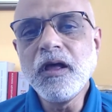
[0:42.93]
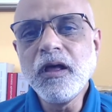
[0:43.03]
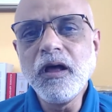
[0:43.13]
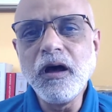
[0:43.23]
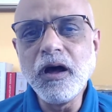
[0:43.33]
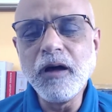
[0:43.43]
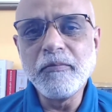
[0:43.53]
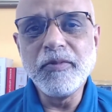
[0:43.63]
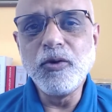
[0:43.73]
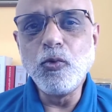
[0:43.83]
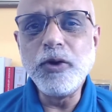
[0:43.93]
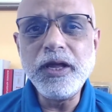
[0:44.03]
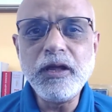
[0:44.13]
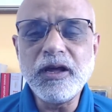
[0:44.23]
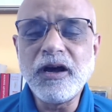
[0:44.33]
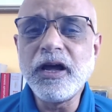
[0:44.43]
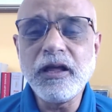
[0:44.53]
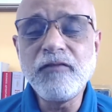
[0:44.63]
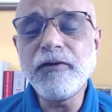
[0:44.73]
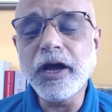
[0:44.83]

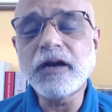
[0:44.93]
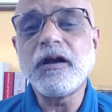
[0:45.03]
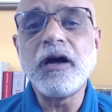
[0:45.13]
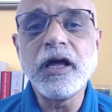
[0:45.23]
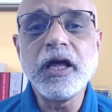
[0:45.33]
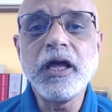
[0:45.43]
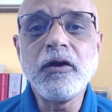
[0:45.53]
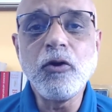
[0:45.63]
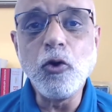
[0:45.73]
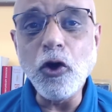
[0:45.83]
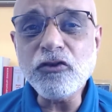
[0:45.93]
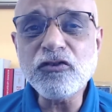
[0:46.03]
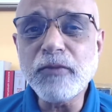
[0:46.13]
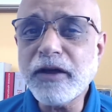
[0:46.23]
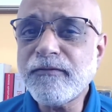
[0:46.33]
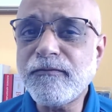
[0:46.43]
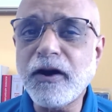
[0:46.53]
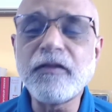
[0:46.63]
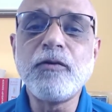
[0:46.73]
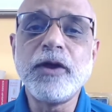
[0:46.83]
In fact, I lost my
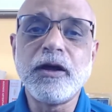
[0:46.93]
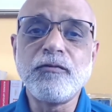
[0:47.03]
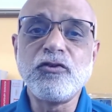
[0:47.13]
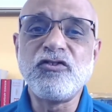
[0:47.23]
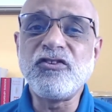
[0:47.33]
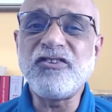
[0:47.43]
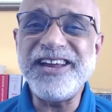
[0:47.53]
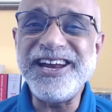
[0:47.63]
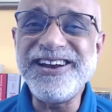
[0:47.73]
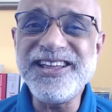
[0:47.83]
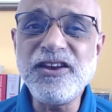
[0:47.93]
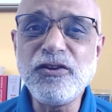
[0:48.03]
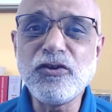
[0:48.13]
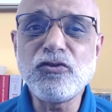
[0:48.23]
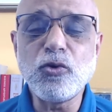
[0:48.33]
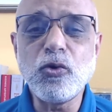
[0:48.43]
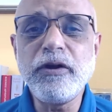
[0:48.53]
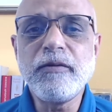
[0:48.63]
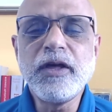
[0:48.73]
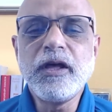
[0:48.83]
father when I was just 18 years old,
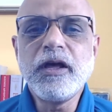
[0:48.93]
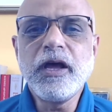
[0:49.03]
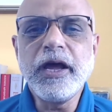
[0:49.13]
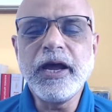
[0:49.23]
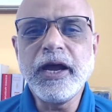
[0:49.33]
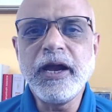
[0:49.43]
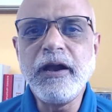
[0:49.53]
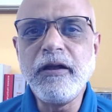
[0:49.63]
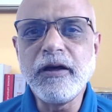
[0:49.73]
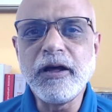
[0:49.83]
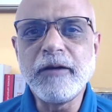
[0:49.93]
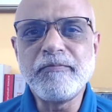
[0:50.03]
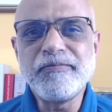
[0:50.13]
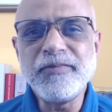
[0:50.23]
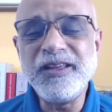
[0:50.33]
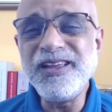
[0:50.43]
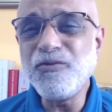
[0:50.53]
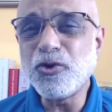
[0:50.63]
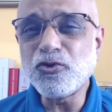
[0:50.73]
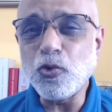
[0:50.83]
and he
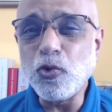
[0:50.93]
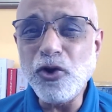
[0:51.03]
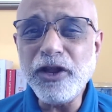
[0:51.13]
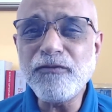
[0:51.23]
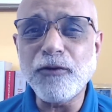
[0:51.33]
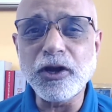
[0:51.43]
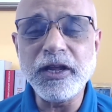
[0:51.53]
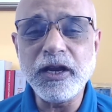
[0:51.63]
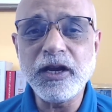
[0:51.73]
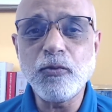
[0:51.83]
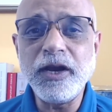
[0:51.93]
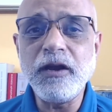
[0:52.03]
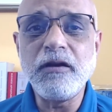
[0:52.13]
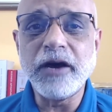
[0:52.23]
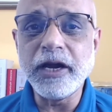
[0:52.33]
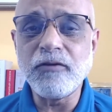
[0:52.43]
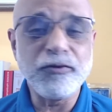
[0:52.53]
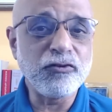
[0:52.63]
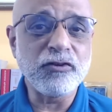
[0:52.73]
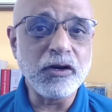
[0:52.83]
was only 48 when he died of
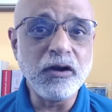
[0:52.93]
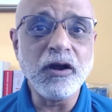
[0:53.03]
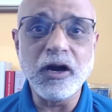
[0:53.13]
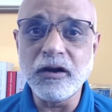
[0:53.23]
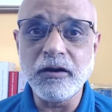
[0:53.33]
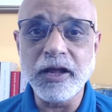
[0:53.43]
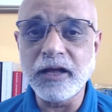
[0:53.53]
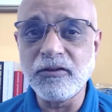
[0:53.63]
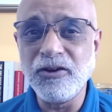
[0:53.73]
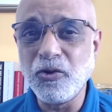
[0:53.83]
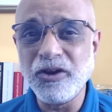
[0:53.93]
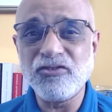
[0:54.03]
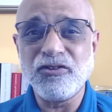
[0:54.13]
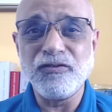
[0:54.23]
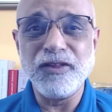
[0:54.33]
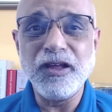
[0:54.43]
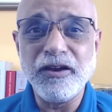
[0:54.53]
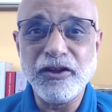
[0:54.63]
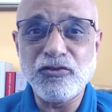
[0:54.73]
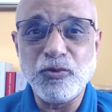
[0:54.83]
a sudden heart attack. The duration of the
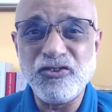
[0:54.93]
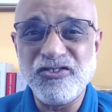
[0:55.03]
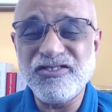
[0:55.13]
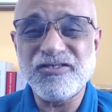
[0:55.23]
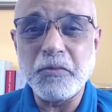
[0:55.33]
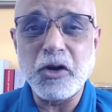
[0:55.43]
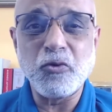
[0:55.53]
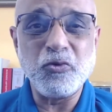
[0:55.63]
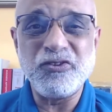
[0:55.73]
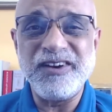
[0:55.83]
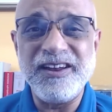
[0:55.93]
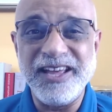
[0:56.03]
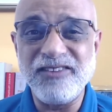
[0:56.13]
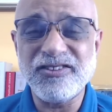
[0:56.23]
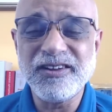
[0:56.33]
illness was just about 2-3 days,